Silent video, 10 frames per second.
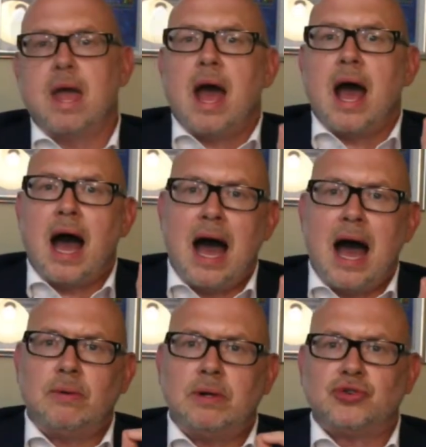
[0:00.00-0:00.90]
I
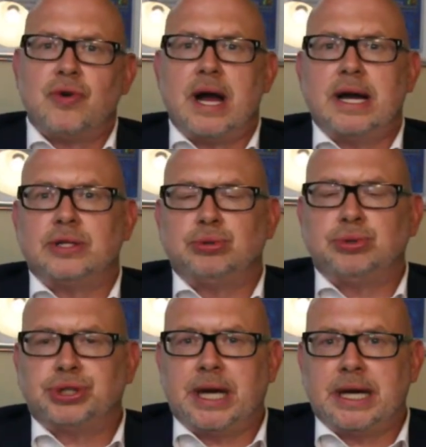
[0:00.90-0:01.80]
will try to
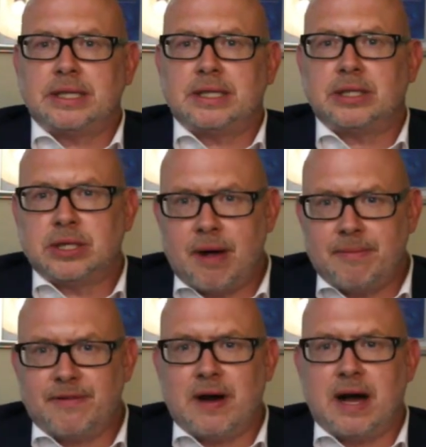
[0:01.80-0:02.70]
share some
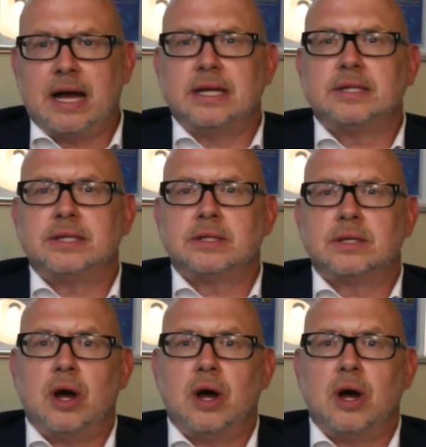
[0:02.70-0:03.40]
advice